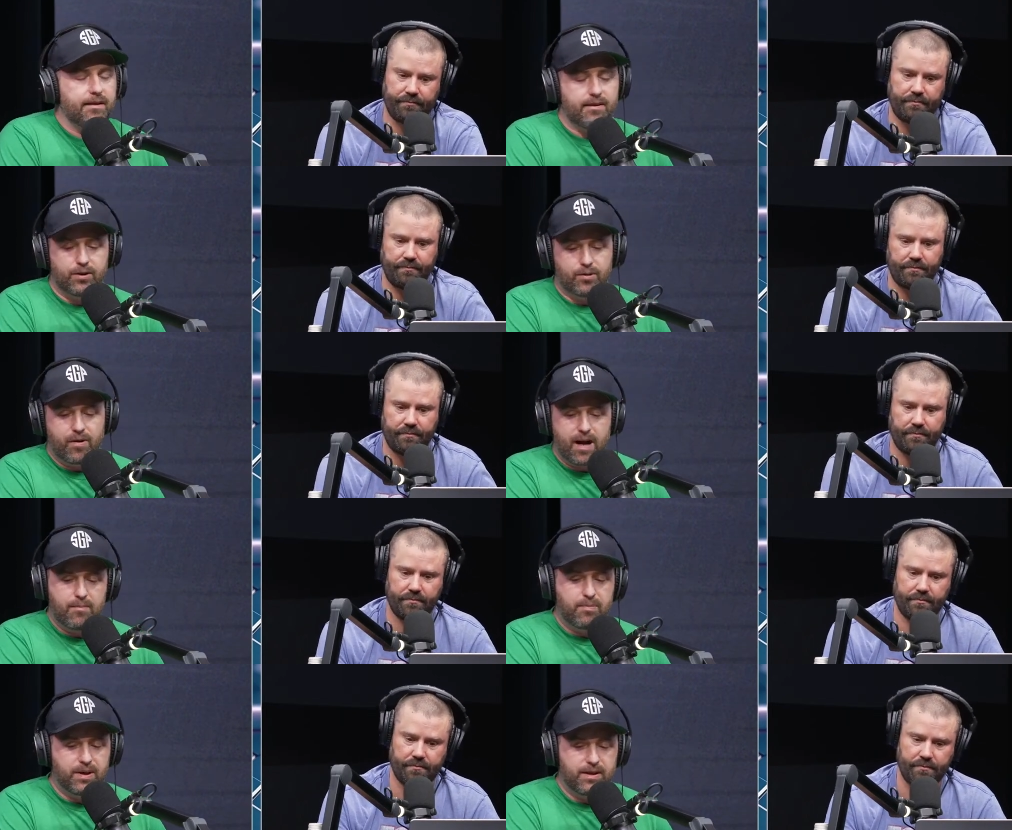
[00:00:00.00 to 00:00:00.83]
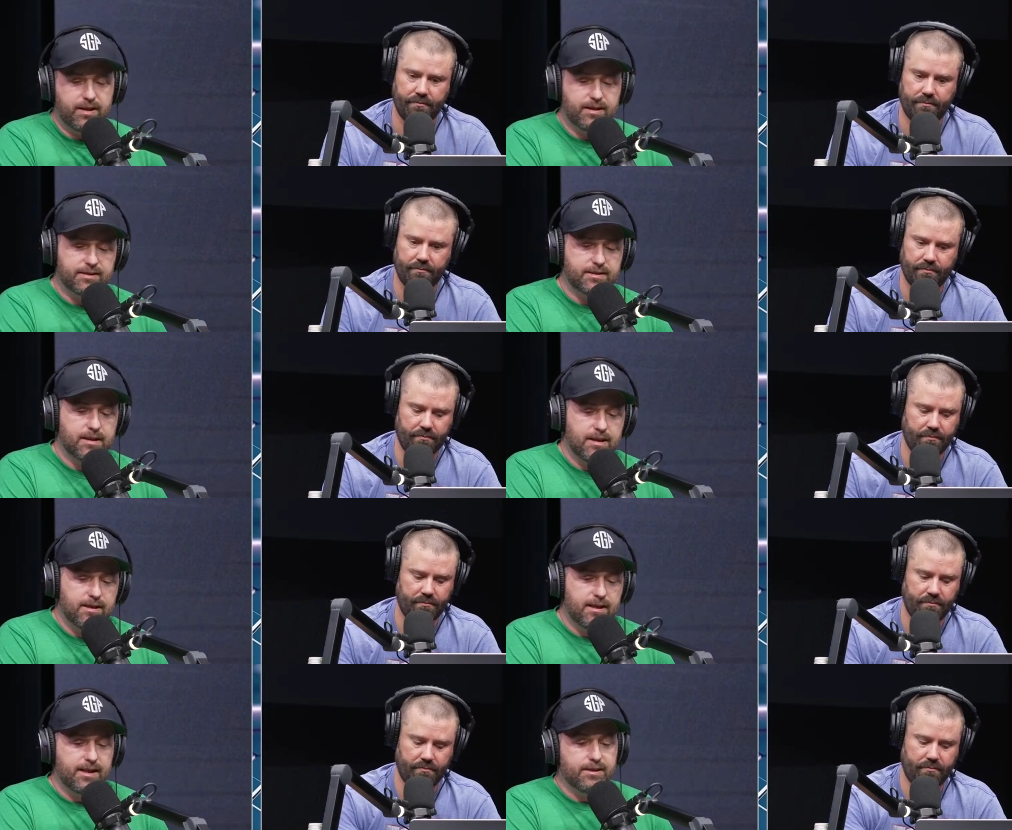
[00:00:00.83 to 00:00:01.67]
Speaker 1: the third round, but he's
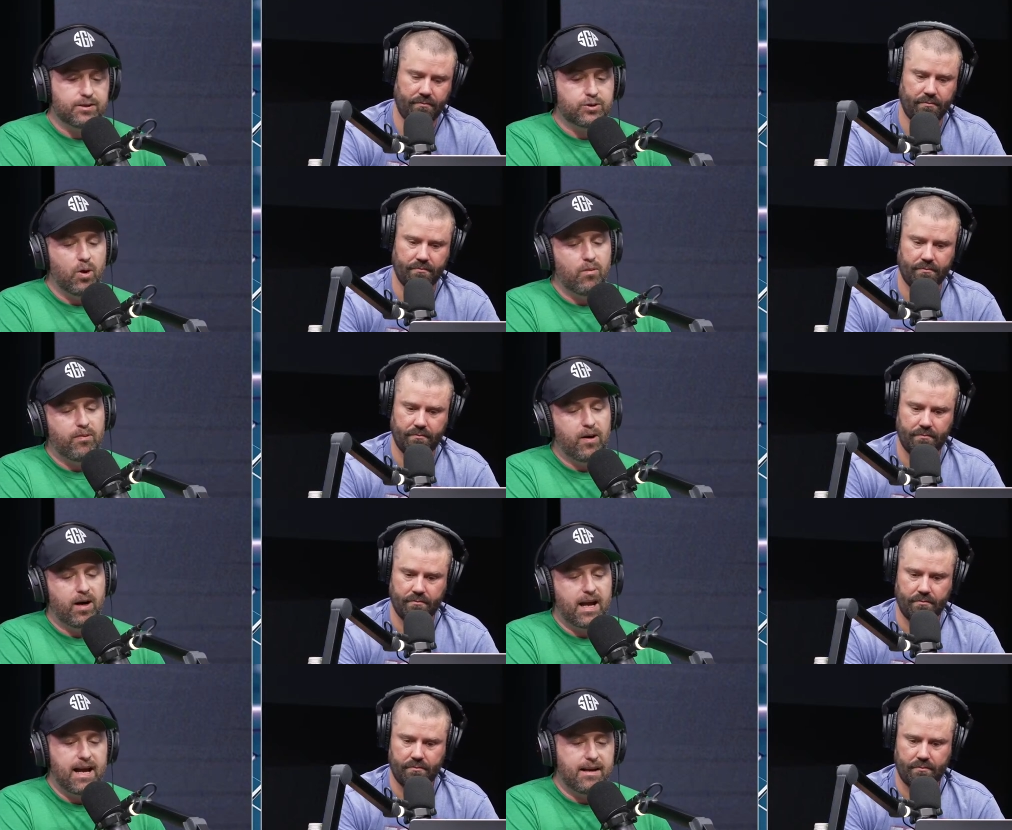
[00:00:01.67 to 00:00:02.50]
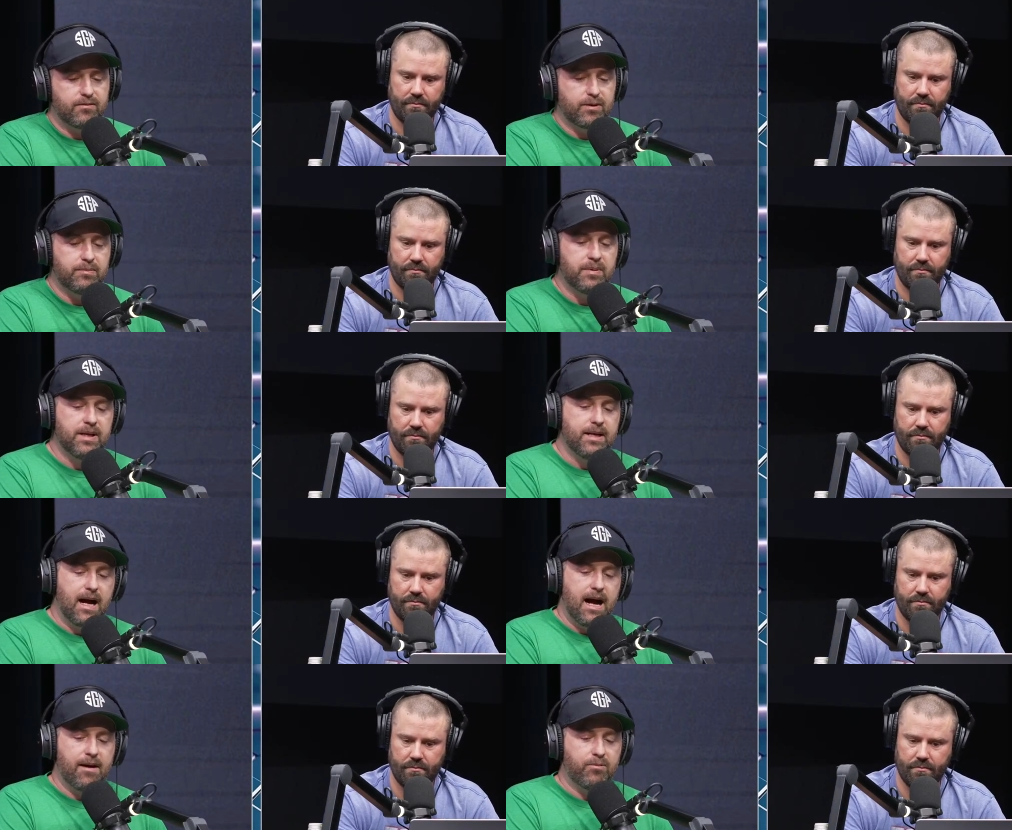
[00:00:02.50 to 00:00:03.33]
he's so far ahead of him.
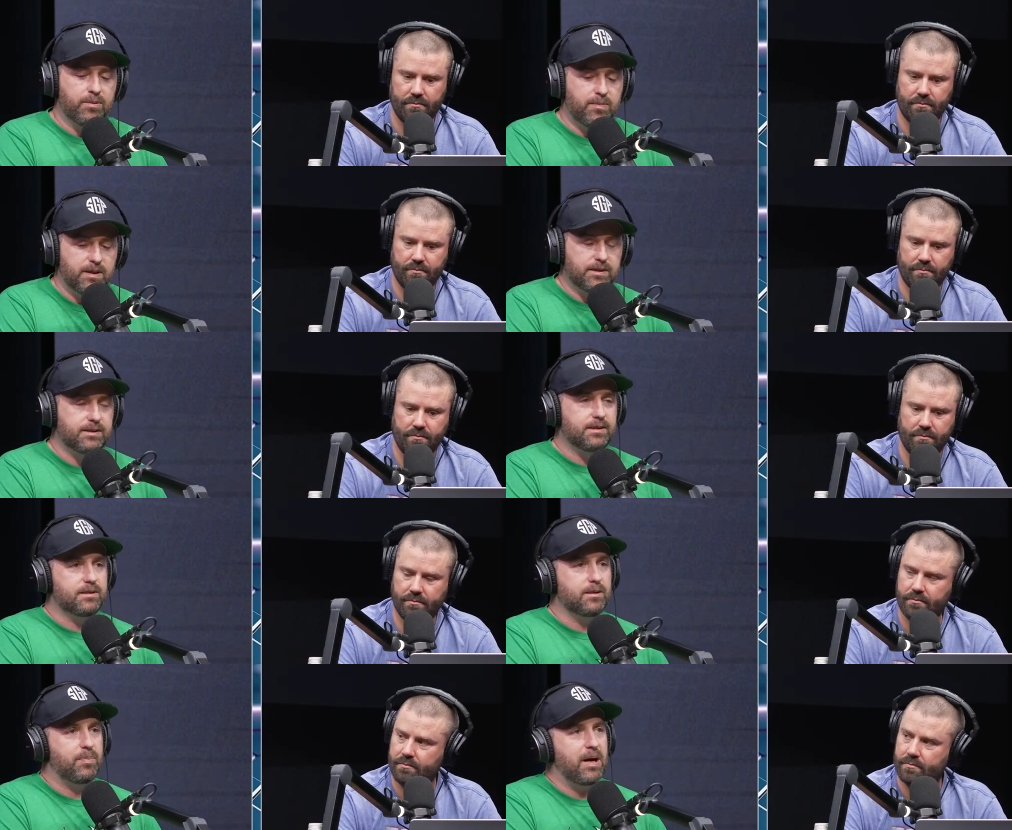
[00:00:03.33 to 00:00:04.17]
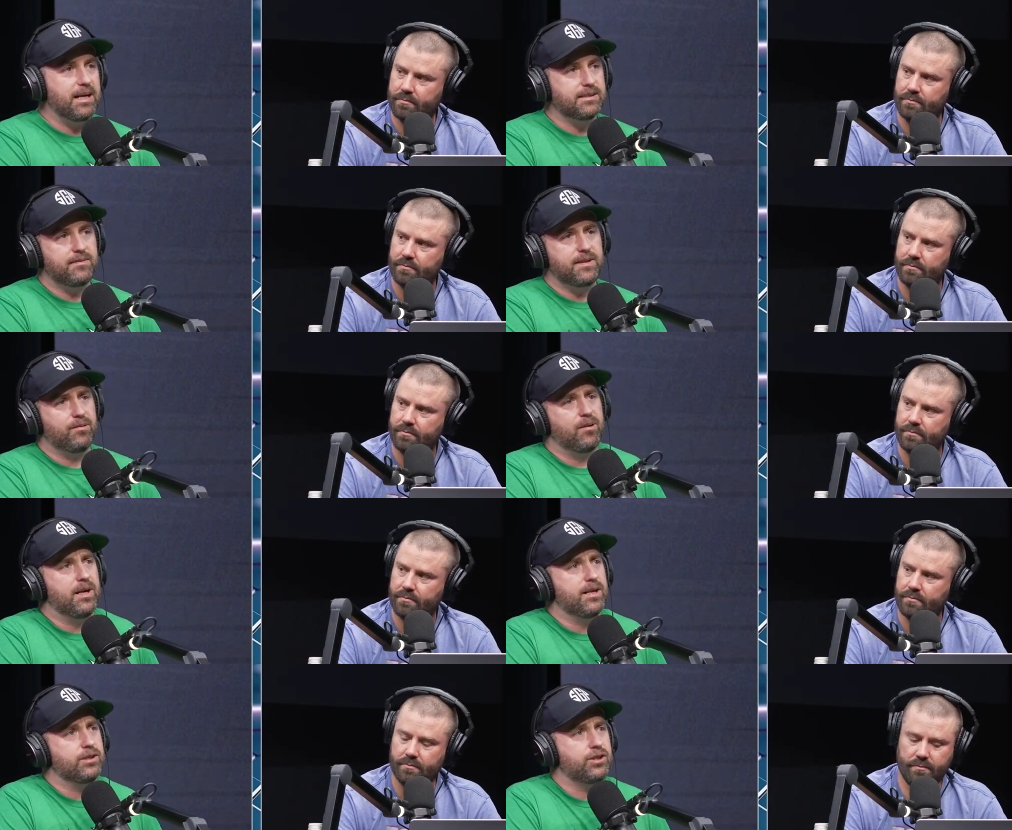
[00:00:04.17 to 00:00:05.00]
I wouldn't be surprised if they
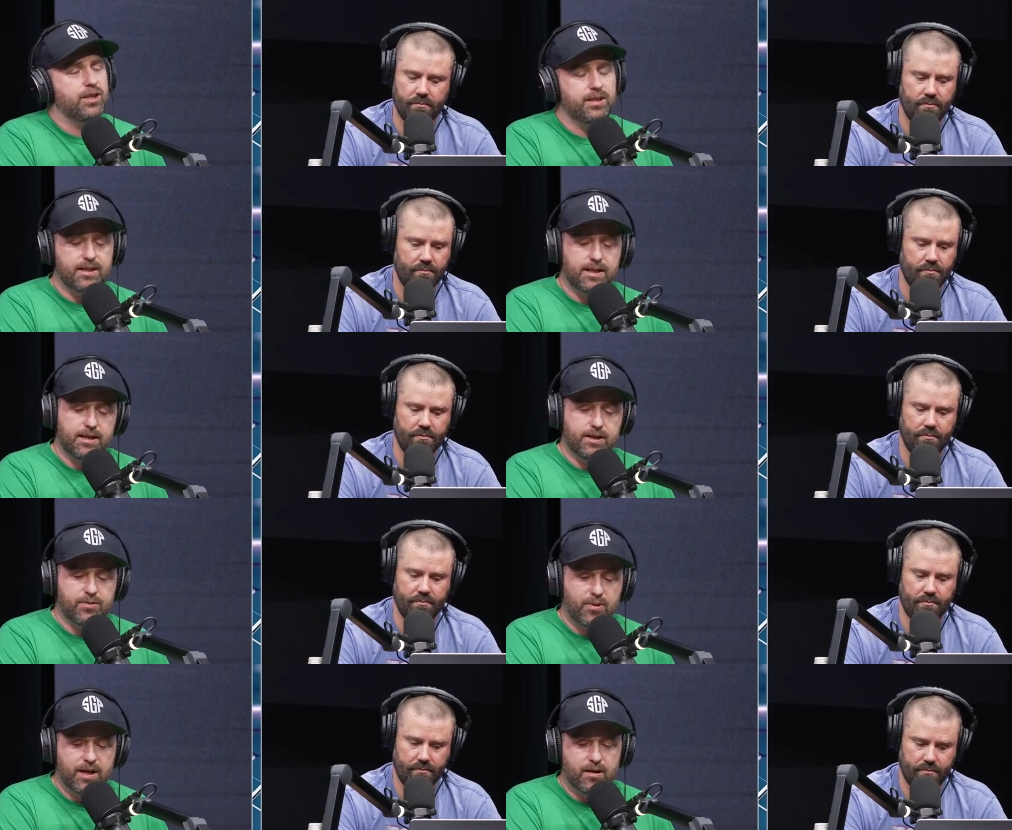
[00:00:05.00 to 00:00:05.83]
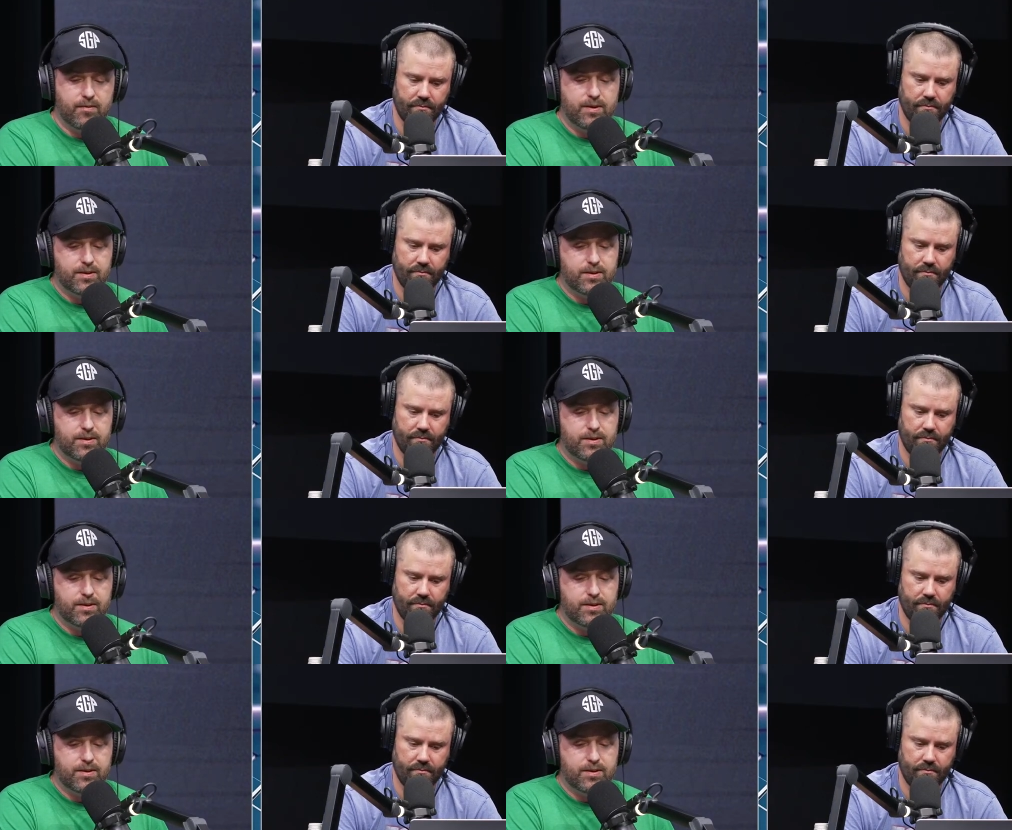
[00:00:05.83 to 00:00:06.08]
run a shit ton of twelve and